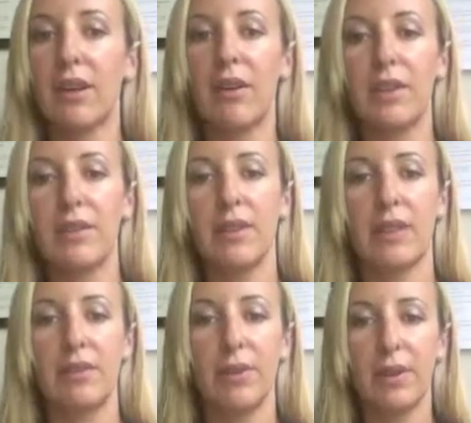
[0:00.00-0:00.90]
Obviously,
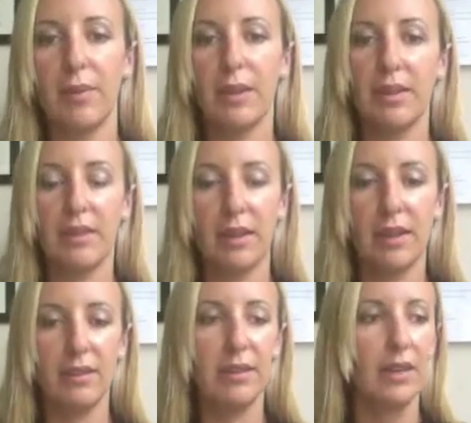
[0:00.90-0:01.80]
that's one of the biggest
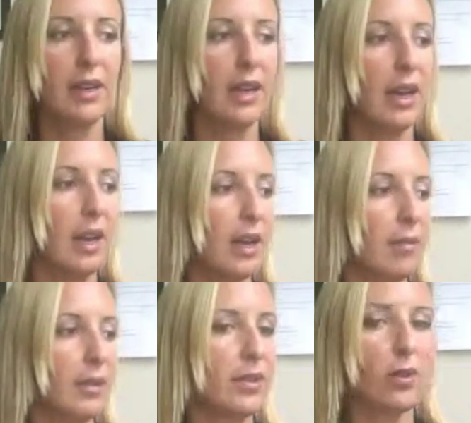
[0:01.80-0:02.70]
things,
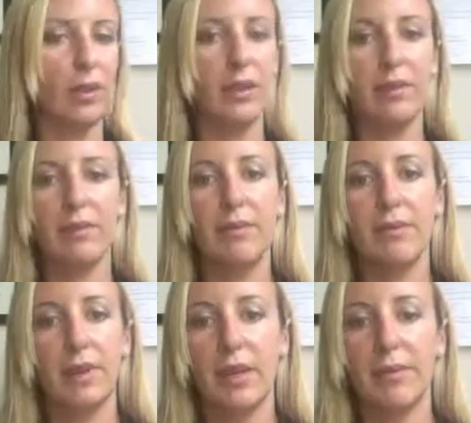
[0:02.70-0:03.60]
and totally
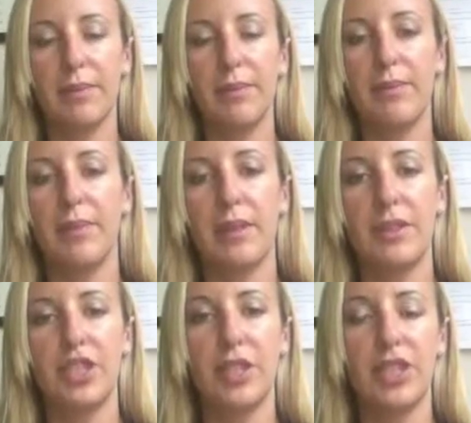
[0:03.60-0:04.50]

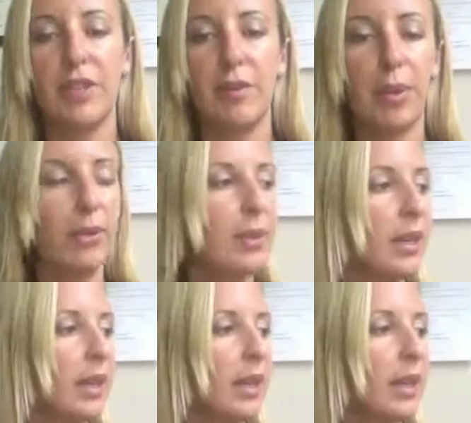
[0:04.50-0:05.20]
achievable.